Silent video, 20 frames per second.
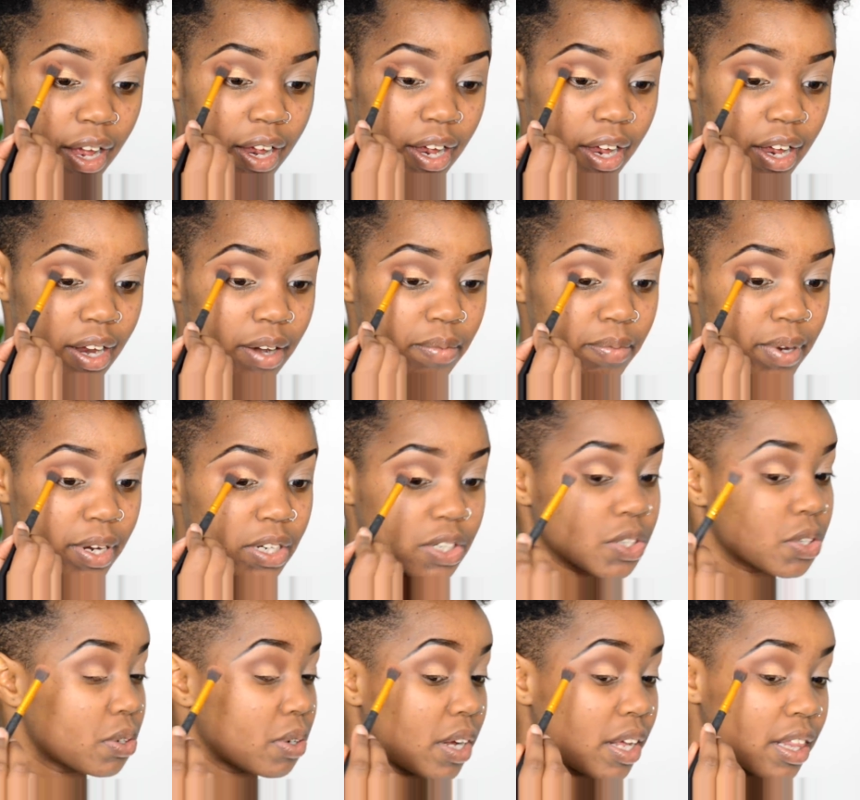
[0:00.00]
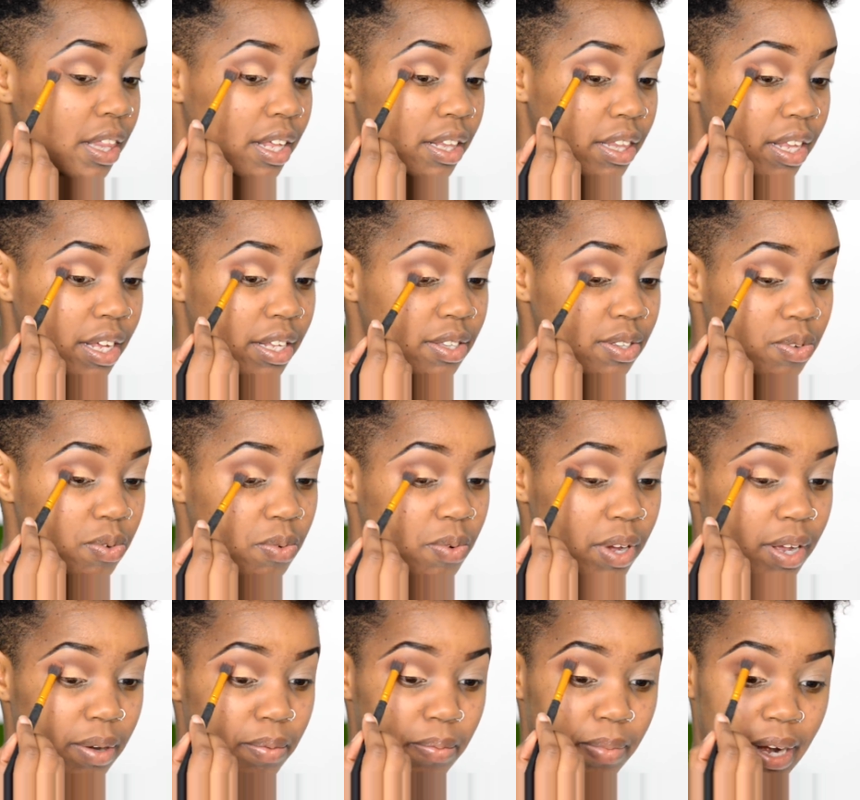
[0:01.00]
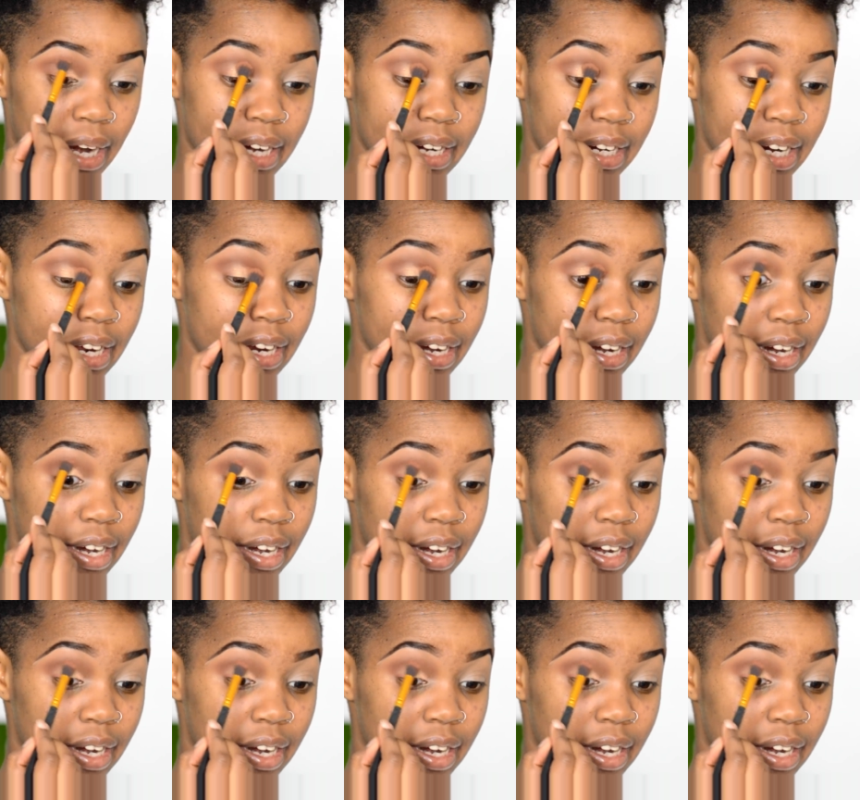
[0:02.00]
and make sure that that's well blended.